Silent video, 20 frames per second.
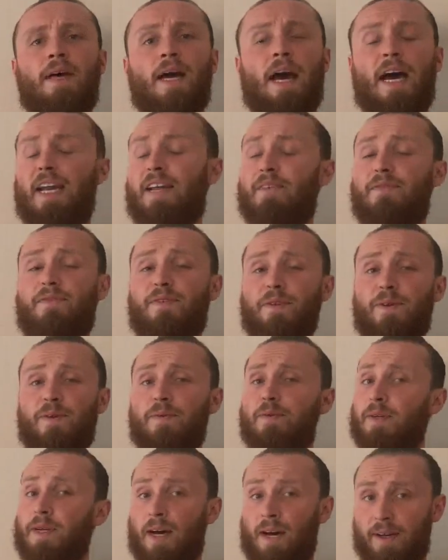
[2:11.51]
And if
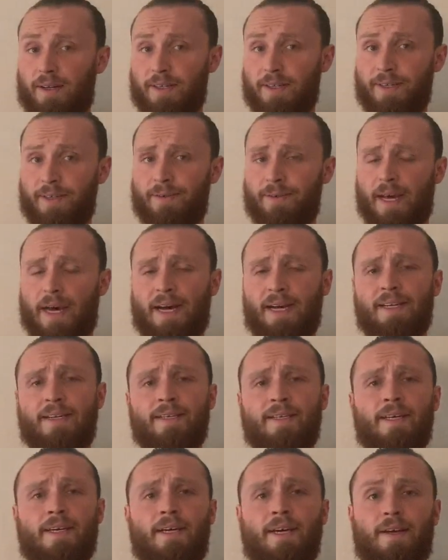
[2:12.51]
you can't do
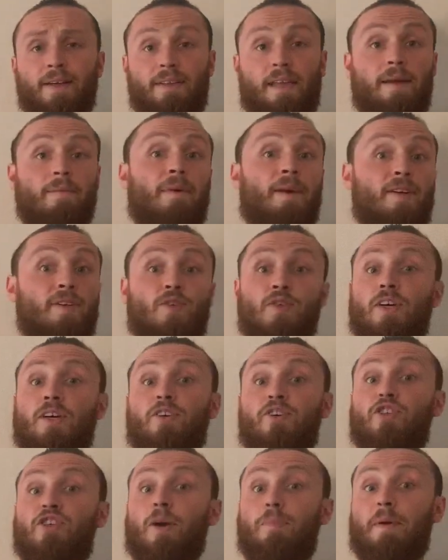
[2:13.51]
that, they might
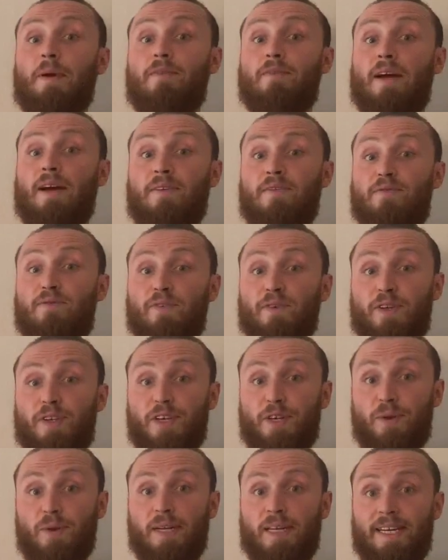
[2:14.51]
start shopping around for a
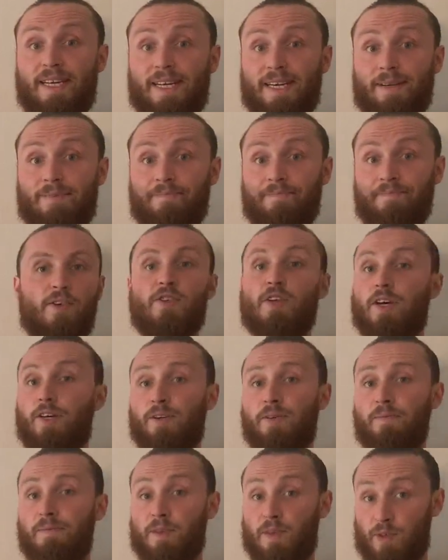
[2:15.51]
new leader.
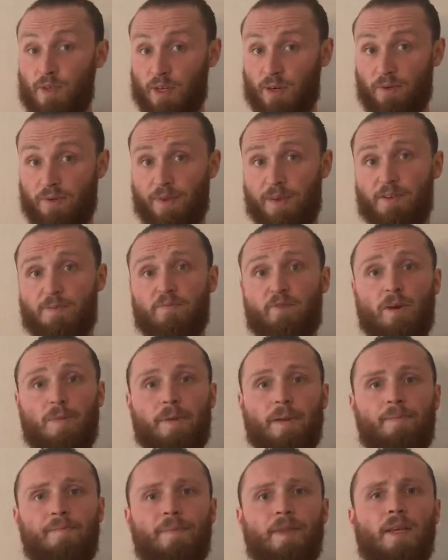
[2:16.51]
So, to solve this
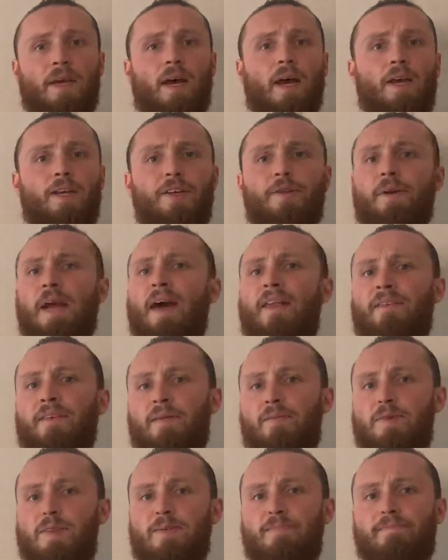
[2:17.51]
problem, you gather
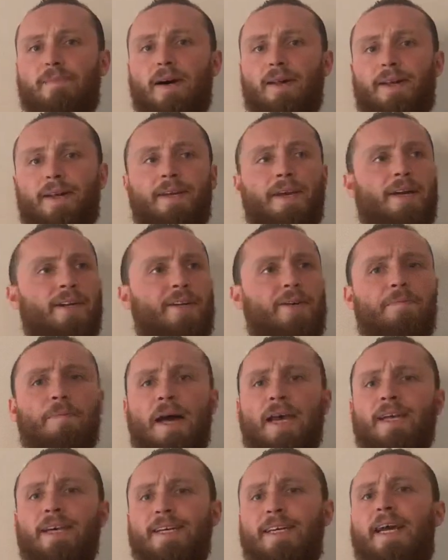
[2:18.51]
up some money and you
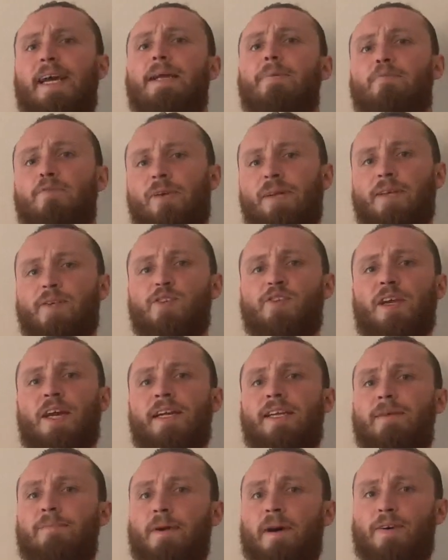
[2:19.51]
pay a neighbouring
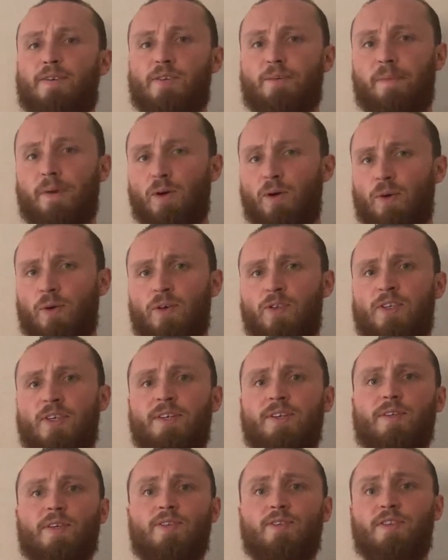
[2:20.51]
state to buy some
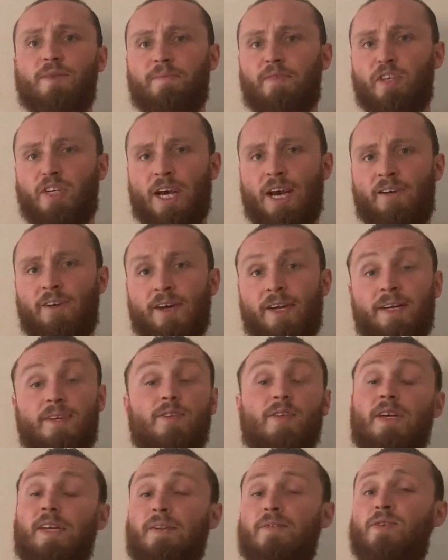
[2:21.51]
horses and some chariots,
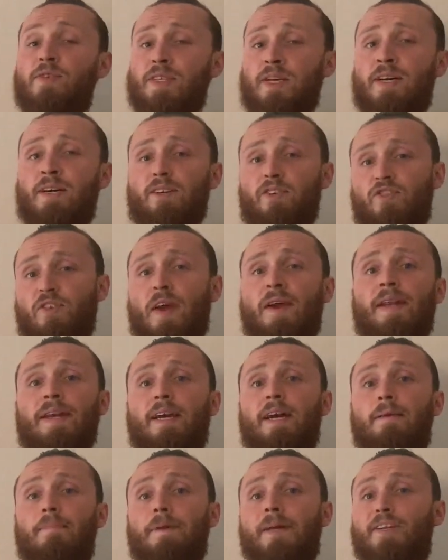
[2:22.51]
and you start training
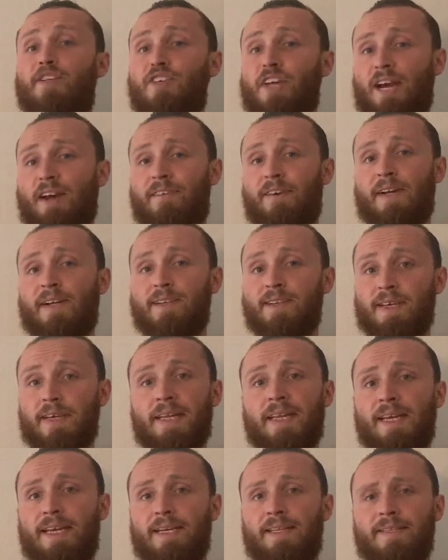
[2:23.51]
up a chariot
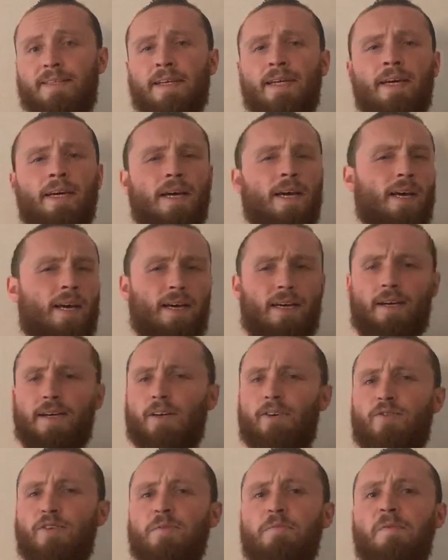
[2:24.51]
elite, a
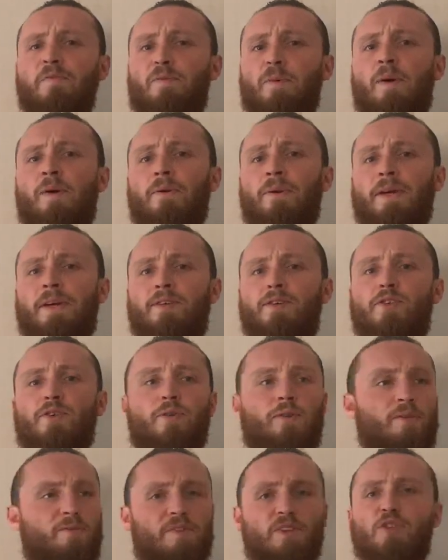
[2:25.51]
group of warriors who
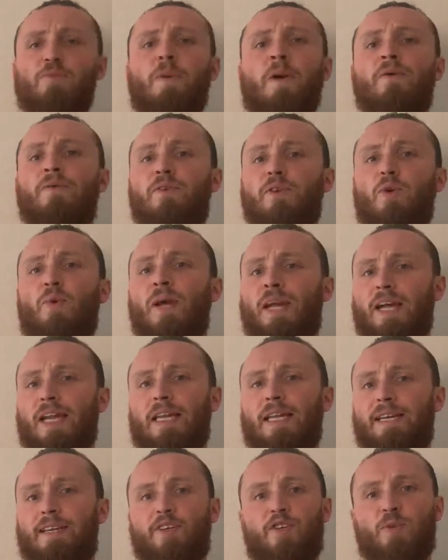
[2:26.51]
can respond
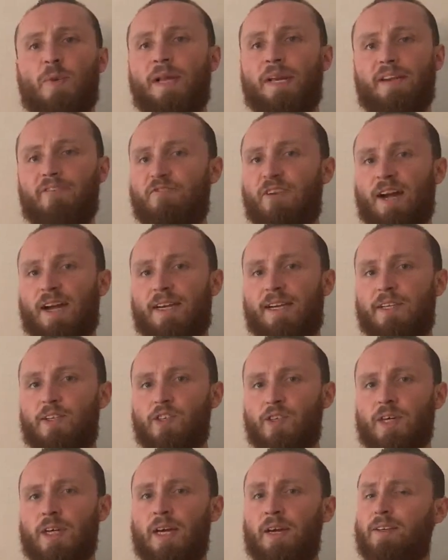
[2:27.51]
quickly to any
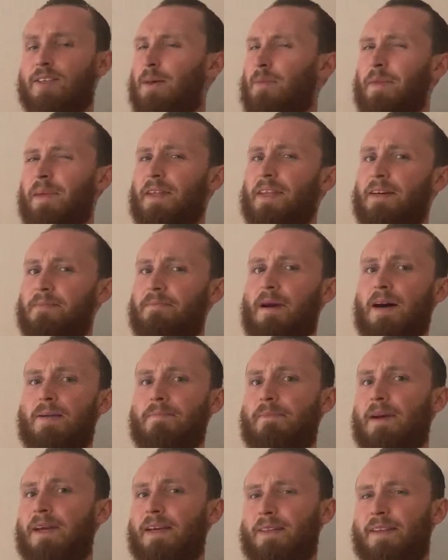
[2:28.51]
raids. Something that might
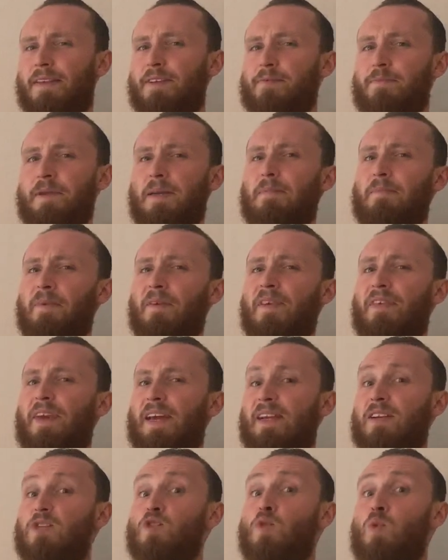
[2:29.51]
make these people
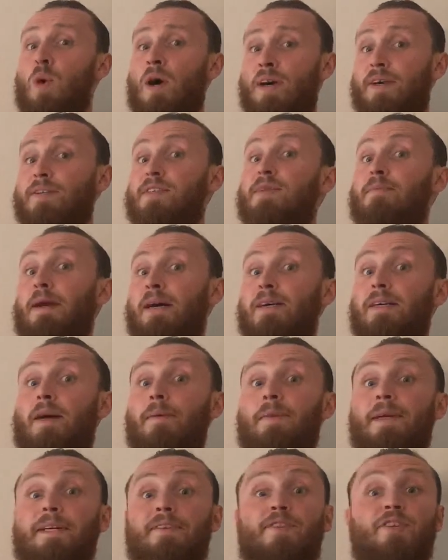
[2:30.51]
think twice about
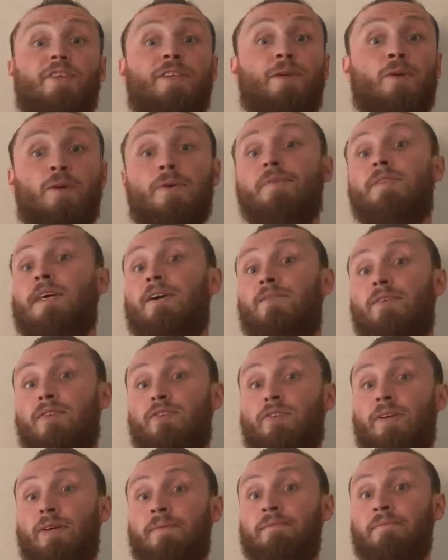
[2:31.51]
coming into your
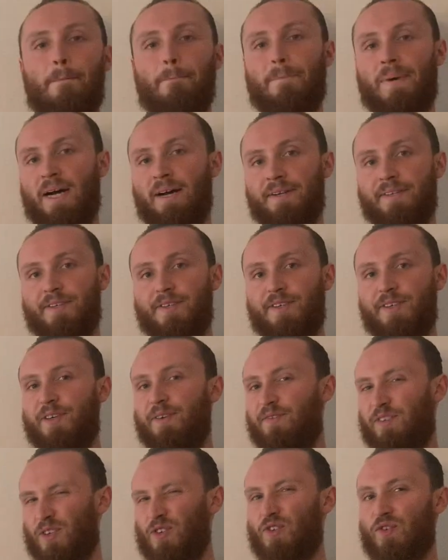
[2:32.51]
territory. But
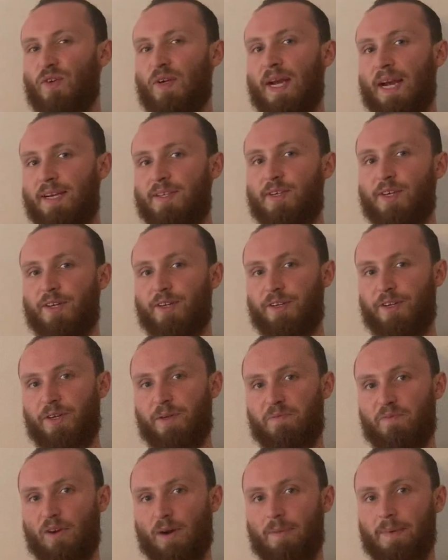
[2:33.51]
you've just created a
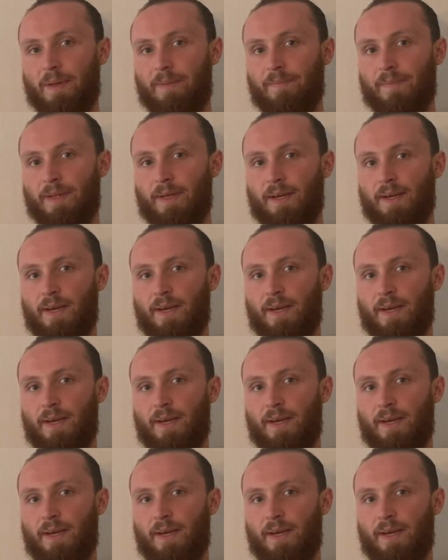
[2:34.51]
new problem.